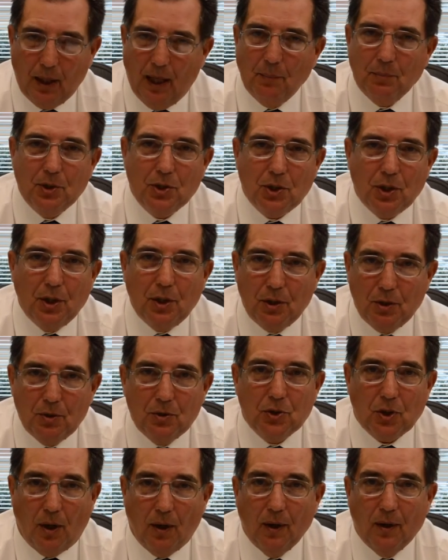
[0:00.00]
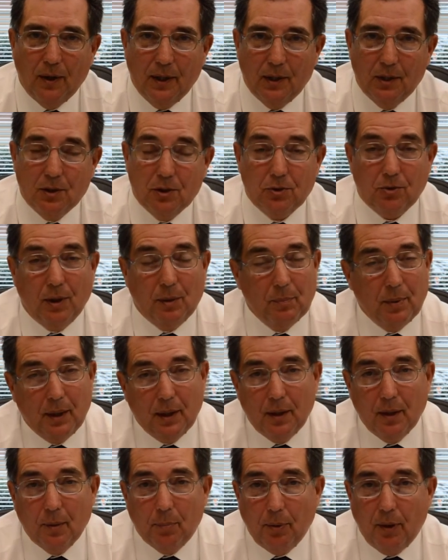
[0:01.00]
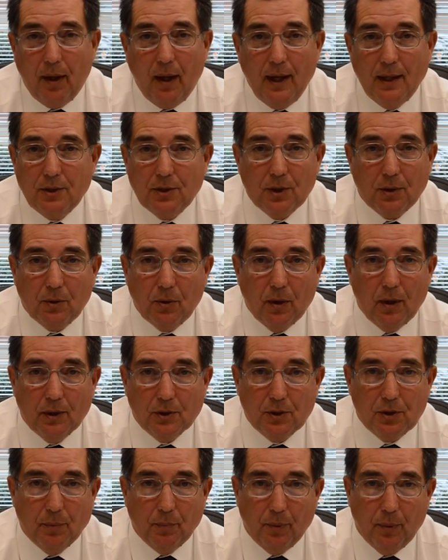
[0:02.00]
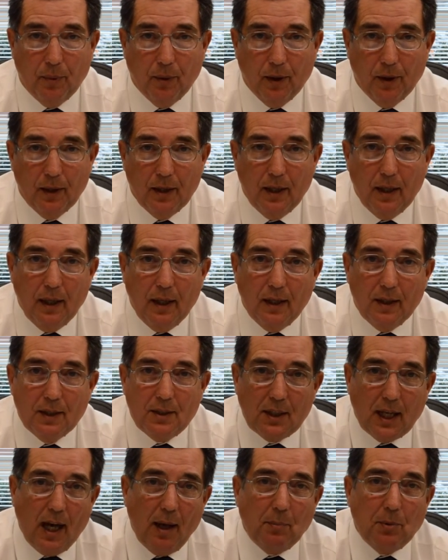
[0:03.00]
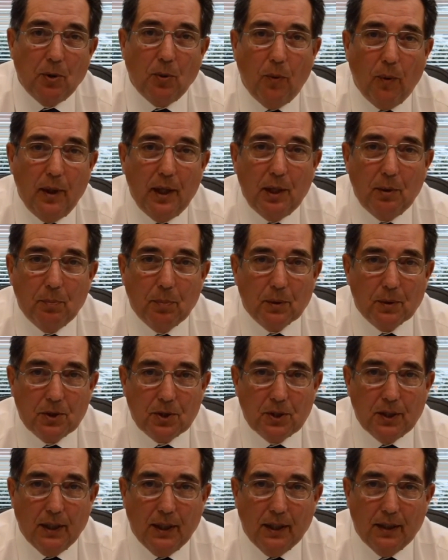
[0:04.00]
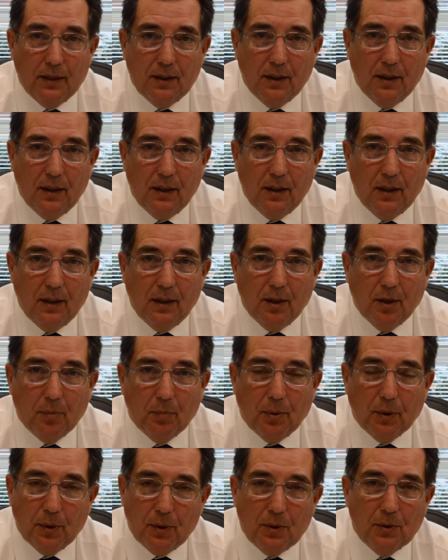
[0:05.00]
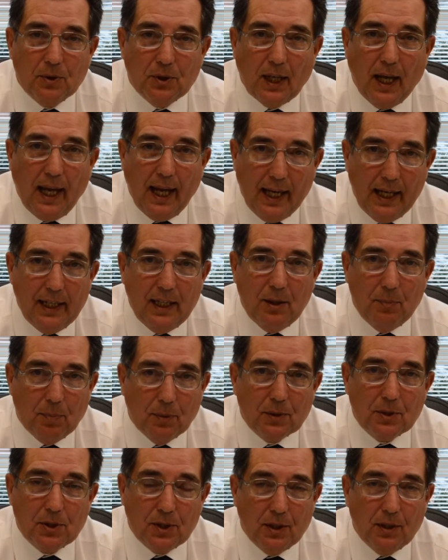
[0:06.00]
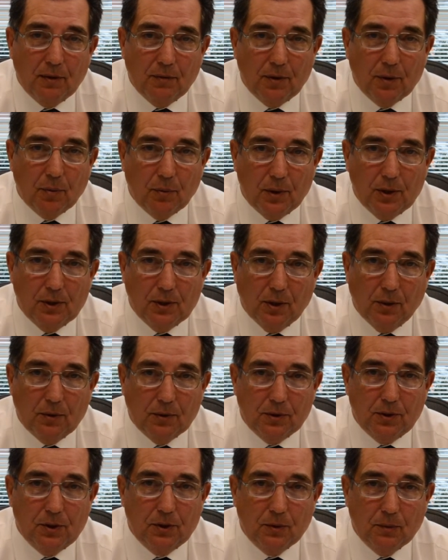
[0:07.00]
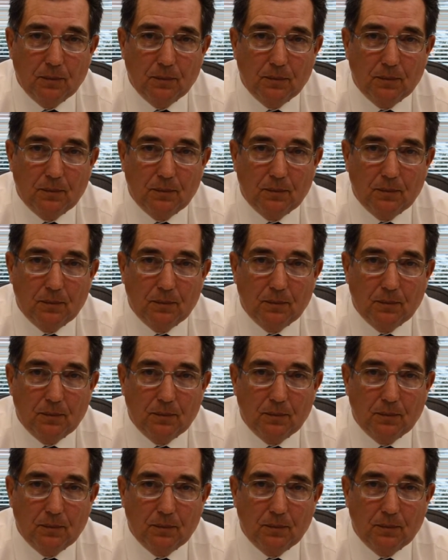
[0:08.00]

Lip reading: I'm just going to use our industry, but it applies across the board. The top 20% produce 80% of the results.